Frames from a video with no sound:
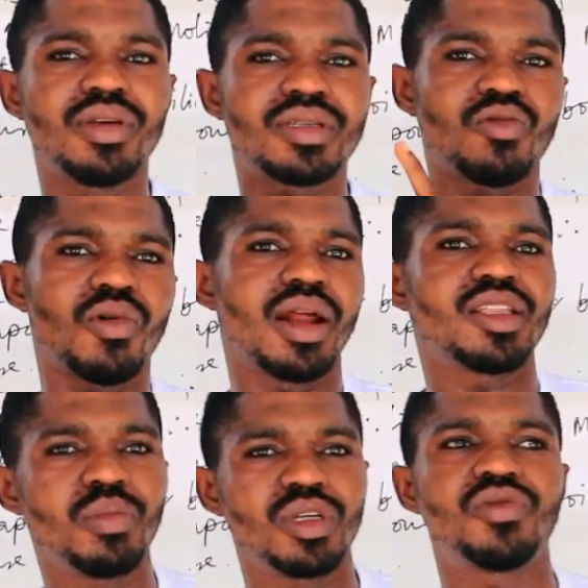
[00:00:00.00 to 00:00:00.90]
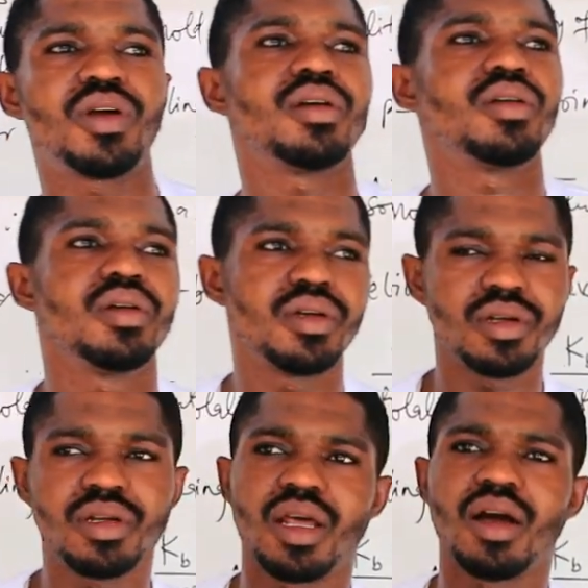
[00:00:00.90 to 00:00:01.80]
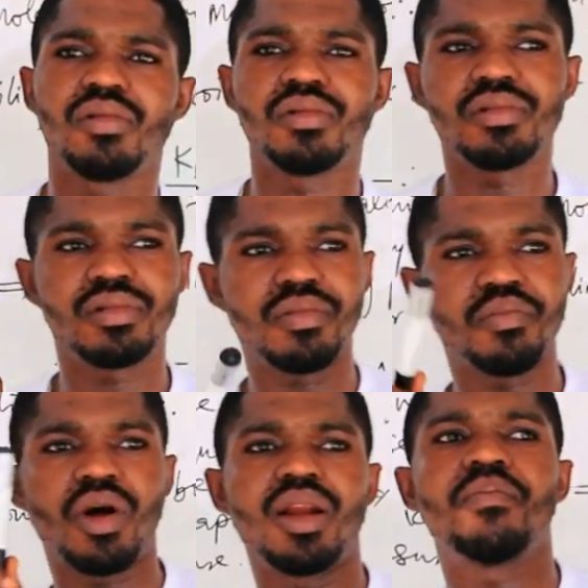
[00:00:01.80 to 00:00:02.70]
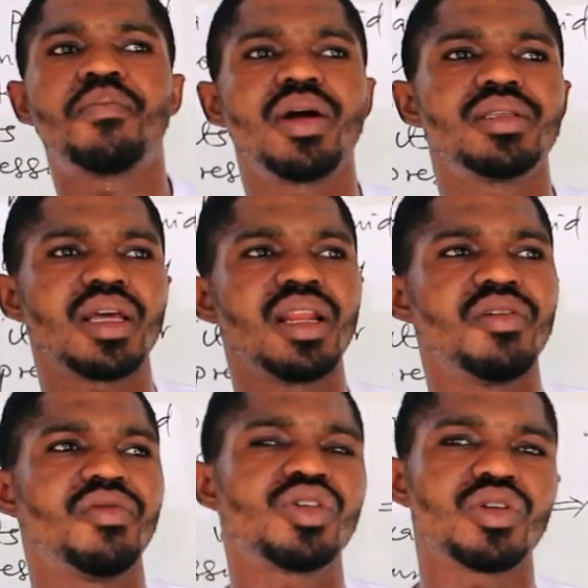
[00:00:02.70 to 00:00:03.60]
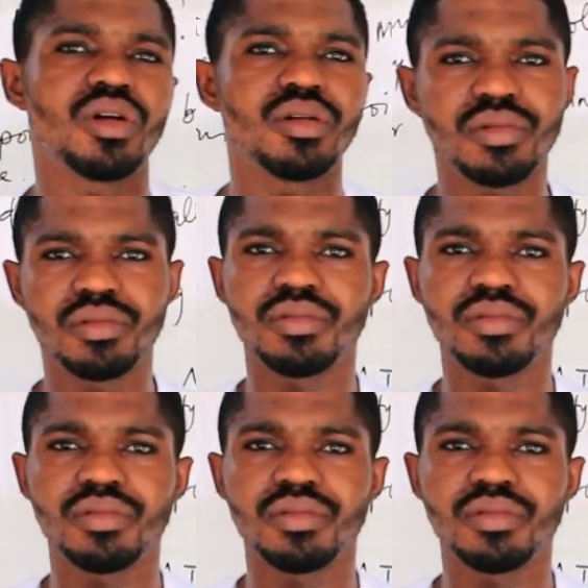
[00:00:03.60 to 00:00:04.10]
means 1 atmosphere. Now, boiling point elevation